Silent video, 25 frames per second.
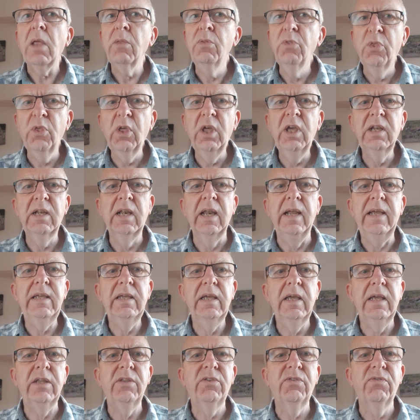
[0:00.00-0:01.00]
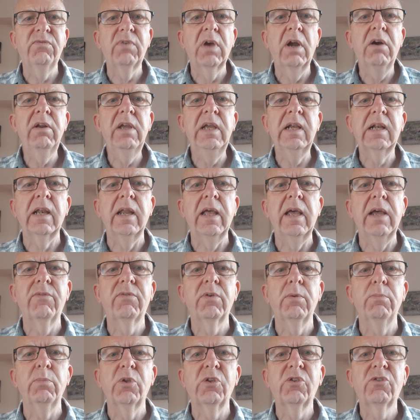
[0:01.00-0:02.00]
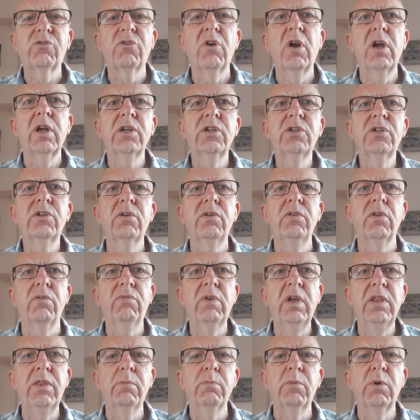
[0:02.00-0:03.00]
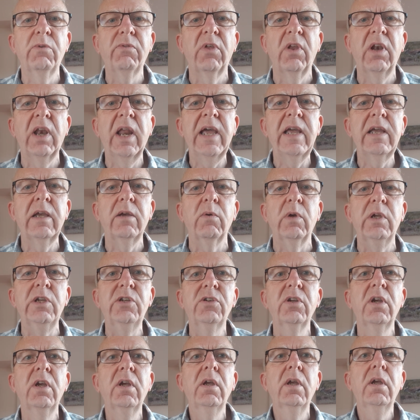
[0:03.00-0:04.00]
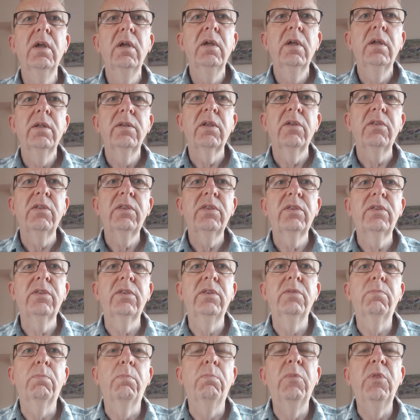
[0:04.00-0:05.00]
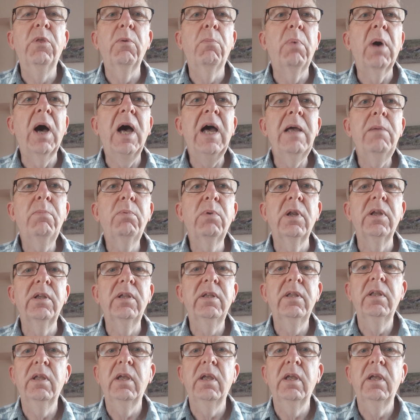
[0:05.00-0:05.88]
Thirdly, it's very clear from the structure and the rhythm of the language that the Bible, and